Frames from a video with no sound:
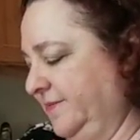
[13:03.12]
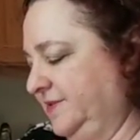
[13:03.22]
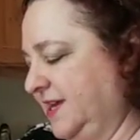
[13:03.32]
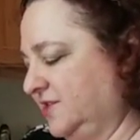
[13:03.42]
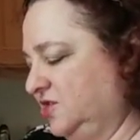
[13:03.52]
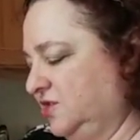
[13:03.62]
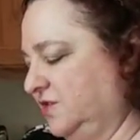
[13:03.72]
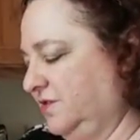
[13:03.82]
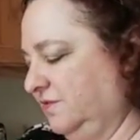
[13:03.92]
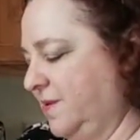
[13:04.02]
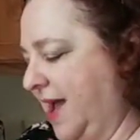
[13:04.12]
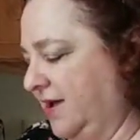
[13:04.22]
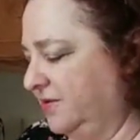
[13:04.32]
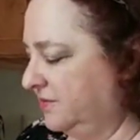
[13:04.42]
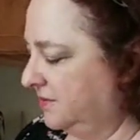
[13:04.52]
texture
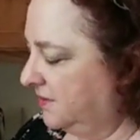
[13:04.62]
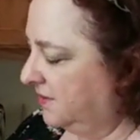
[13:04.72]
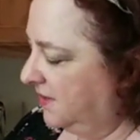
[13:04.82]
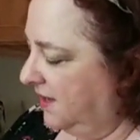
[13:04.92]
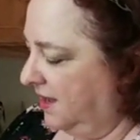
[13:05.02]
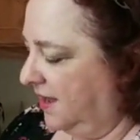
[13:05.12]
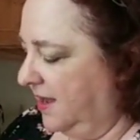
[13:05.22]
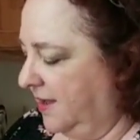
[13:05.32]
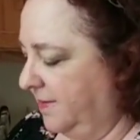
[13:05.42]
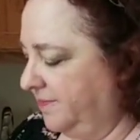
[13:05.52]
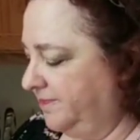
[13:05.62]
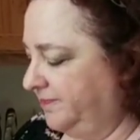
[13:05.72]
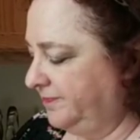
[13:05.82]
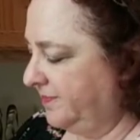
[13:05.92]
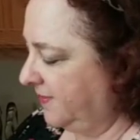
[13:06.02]
throughout.
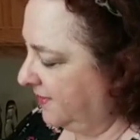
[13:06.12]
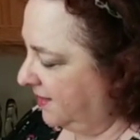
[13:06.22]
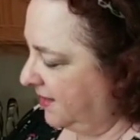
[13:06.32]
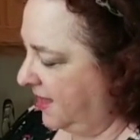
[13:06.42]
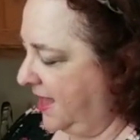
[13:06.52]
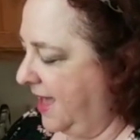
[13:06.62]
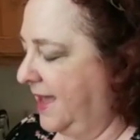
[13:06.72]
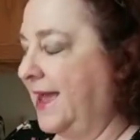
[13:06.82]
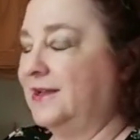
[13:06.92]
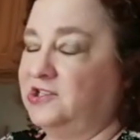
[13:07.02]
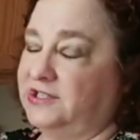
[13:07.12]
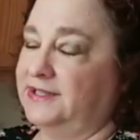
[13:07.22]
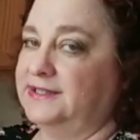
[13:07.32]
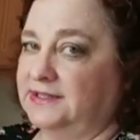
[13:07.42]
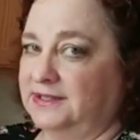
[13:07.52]
I actually
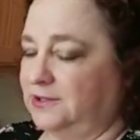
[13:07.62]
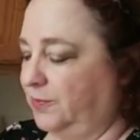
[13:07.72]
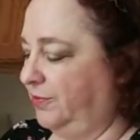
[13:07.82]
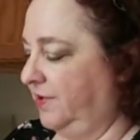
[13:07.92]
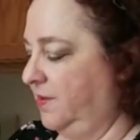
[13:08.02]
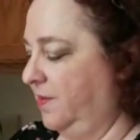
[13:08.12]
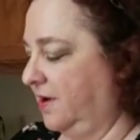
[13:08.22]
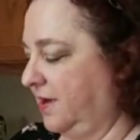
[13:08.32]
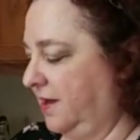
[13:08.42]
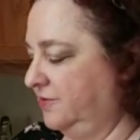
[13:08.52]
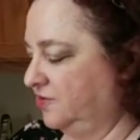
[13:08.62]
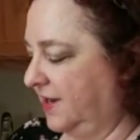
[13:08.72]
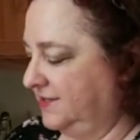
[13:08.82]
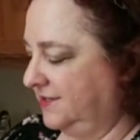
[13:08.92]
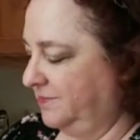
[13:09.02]
did a little pre-work and
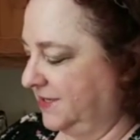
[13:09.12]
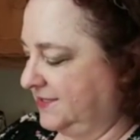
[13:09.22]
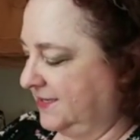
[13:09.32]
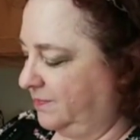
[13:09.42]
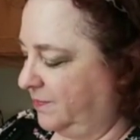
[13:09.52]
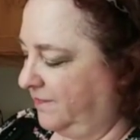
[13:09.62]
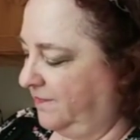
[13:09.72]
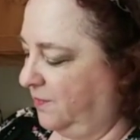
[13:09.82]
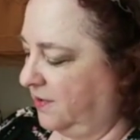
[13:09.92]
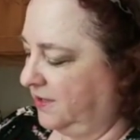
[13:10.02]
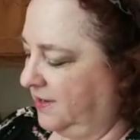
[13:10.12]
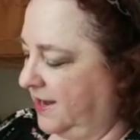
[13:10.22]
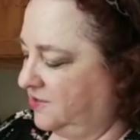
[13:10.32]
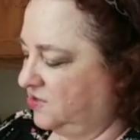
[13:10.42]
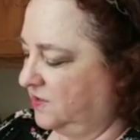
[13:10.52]
tried to mix it before you
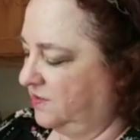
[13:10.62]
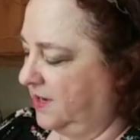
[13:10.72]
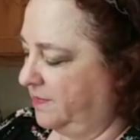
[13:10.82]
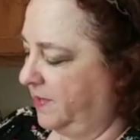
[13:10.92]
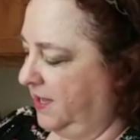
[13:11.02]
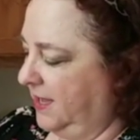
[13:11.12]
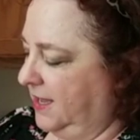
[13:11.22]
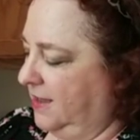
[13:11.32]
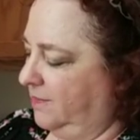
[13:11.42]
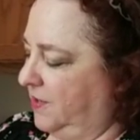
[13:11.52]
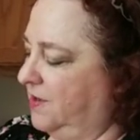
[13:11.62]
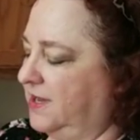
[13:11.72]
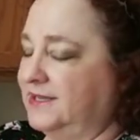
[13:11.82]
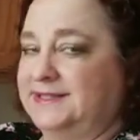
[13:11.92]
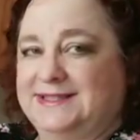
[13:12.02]
guys showed up,
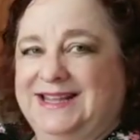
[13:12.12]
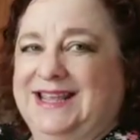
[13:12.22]
because